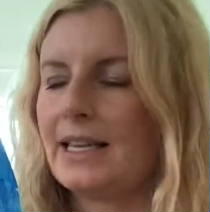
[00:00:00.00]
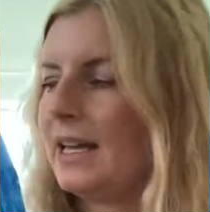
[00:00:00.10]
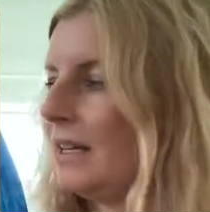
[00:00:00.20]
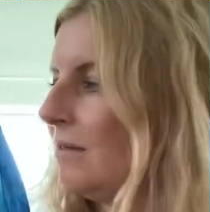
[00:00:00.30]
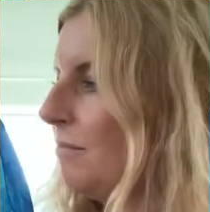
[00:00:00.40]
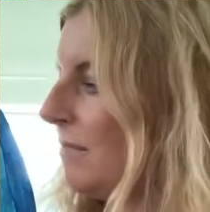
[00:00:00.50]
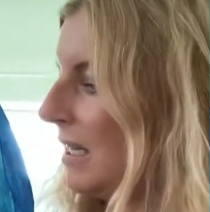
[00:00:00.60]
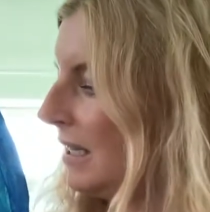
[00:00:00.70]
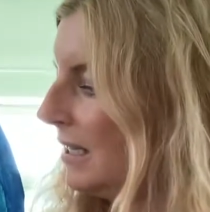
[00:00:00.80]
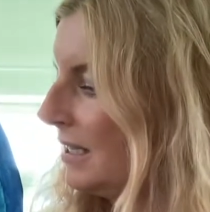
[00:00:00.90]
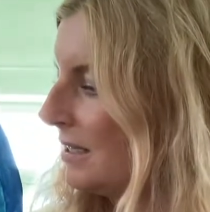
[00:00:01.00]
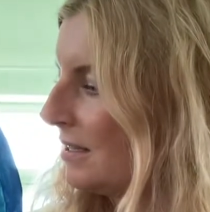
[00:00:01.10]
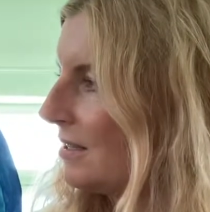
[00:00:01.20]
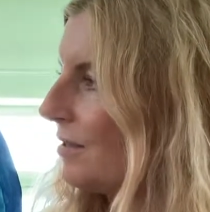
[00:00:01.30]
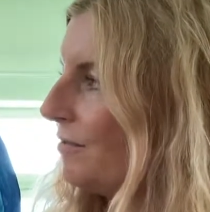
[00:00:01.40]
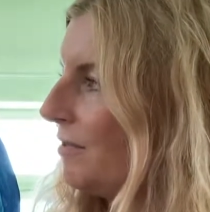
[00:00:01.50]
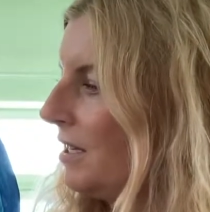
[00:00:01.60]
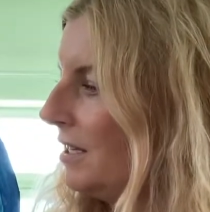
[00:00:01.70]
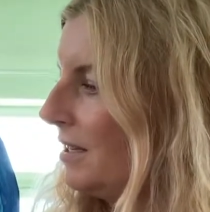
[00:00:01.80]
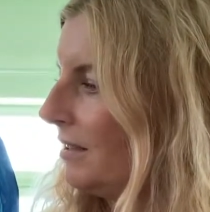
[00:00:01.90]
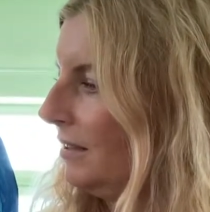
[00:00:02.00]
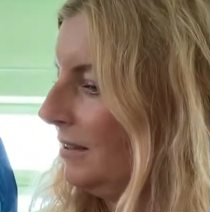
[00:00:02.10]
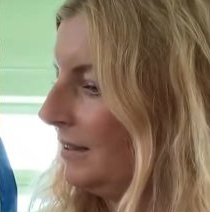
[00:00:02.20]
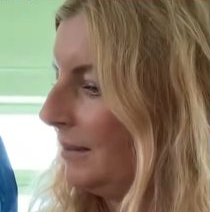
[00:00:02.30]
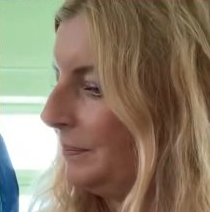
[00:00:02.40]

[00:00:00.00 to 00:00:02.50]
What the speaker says: and millions of years.